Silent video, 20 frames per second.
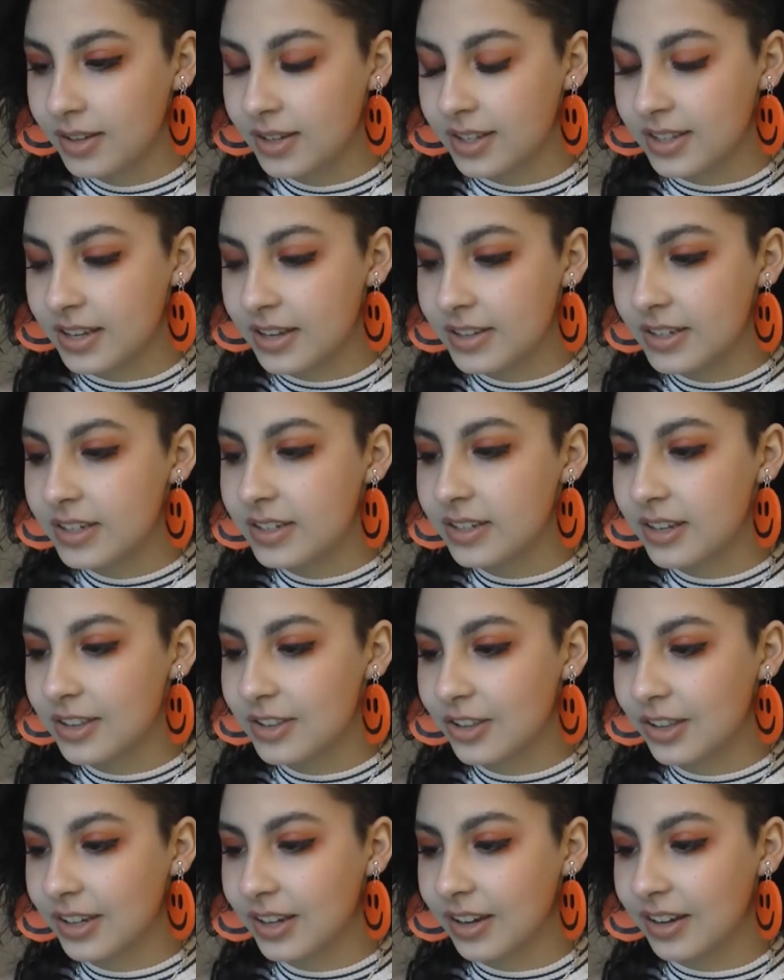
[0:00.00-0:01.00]
sounds like
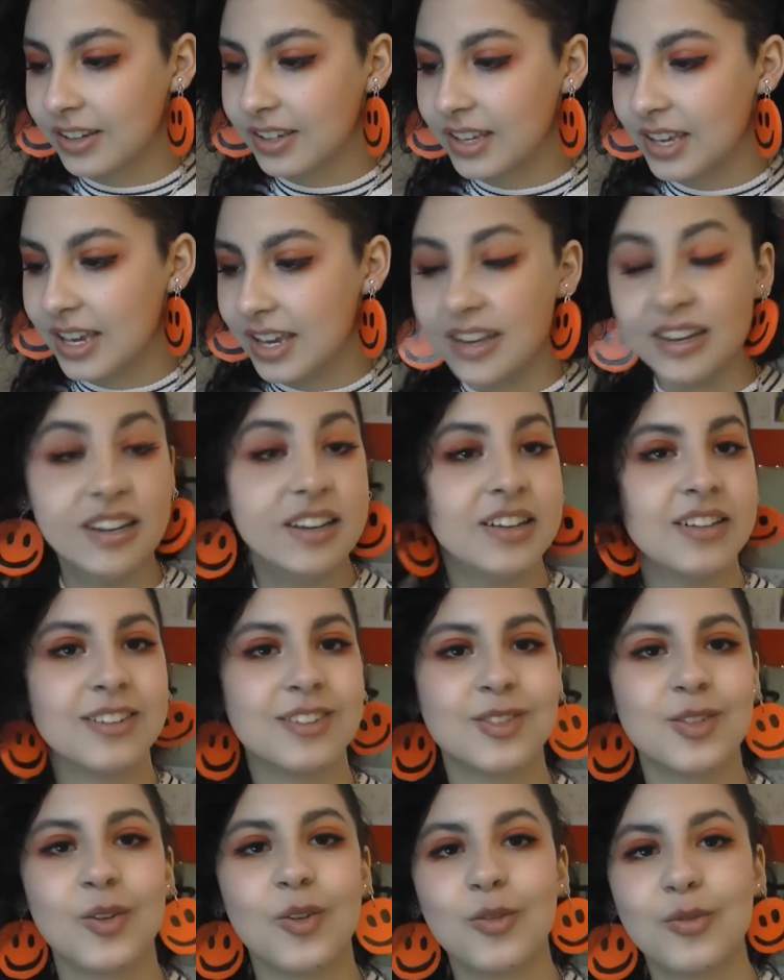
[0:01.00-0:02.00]
such like a kid
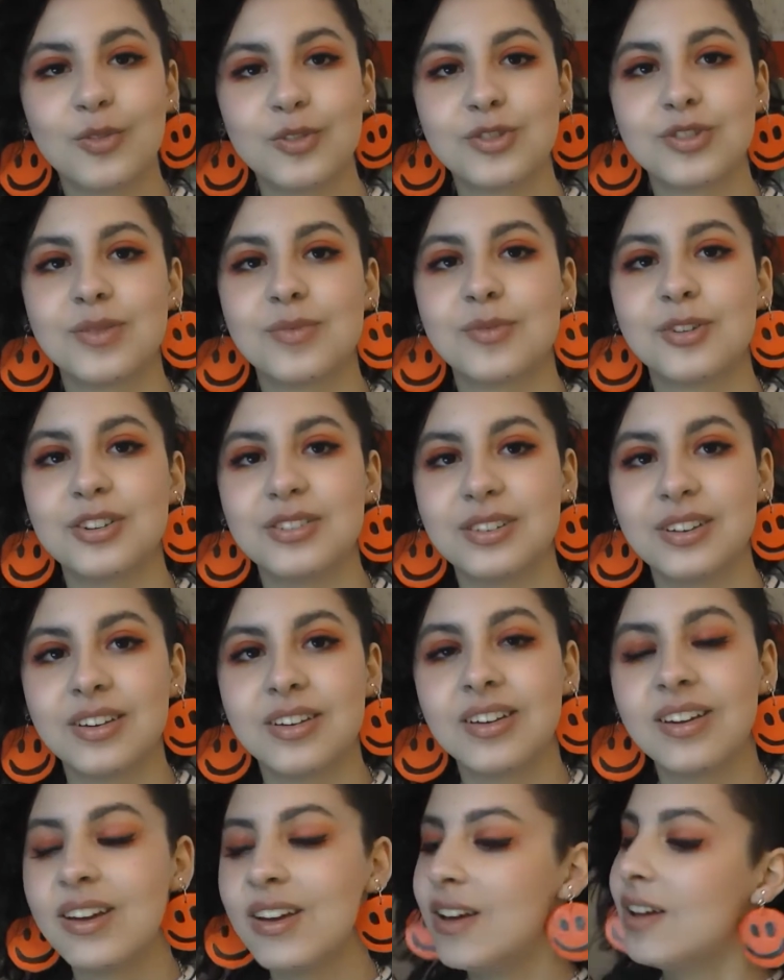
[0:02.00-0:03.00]
insult for some reason.